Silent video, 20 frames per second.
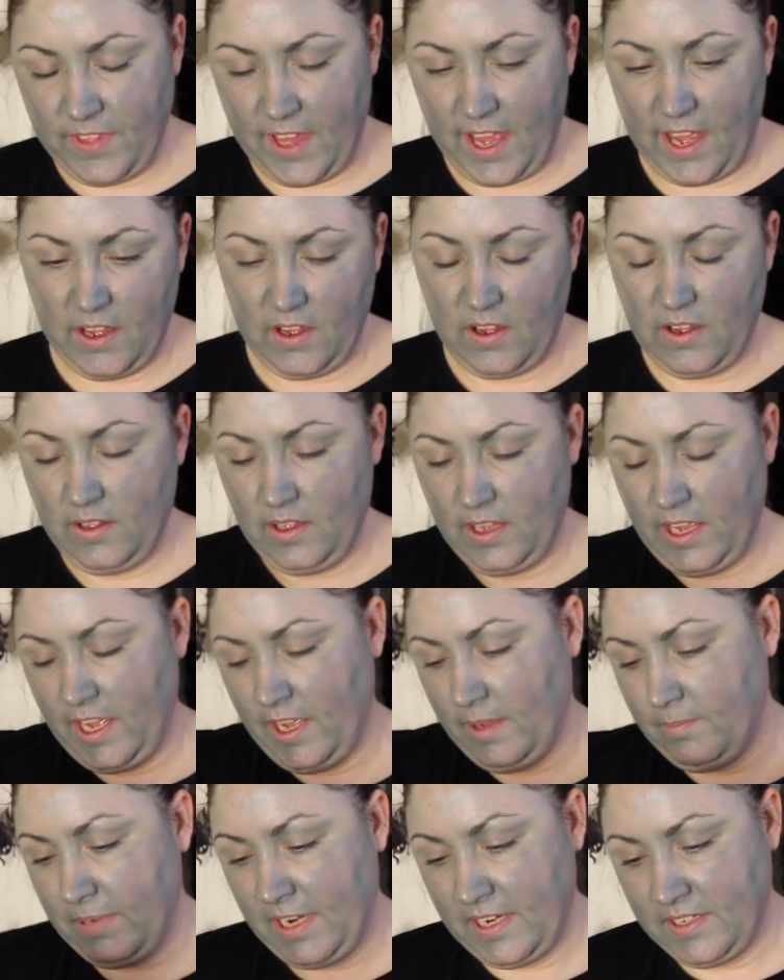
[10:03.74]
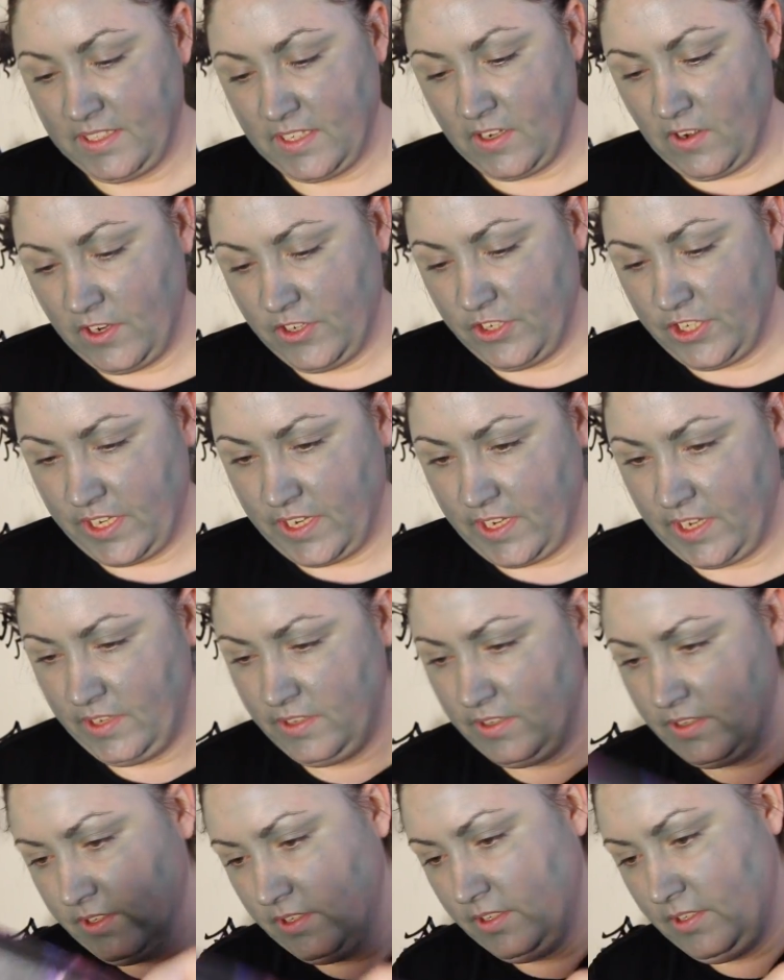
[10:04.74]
that blending eyeshadow